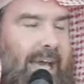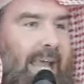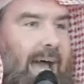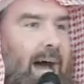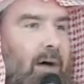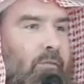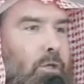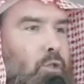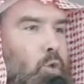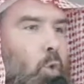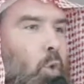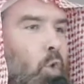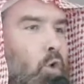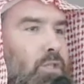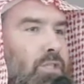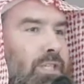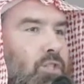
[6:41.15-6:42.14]
and how this
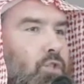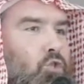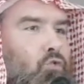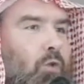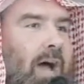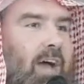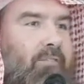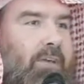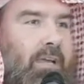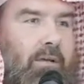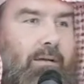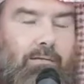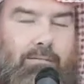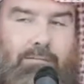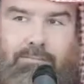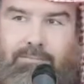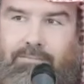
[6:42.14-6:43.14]
horse is striving.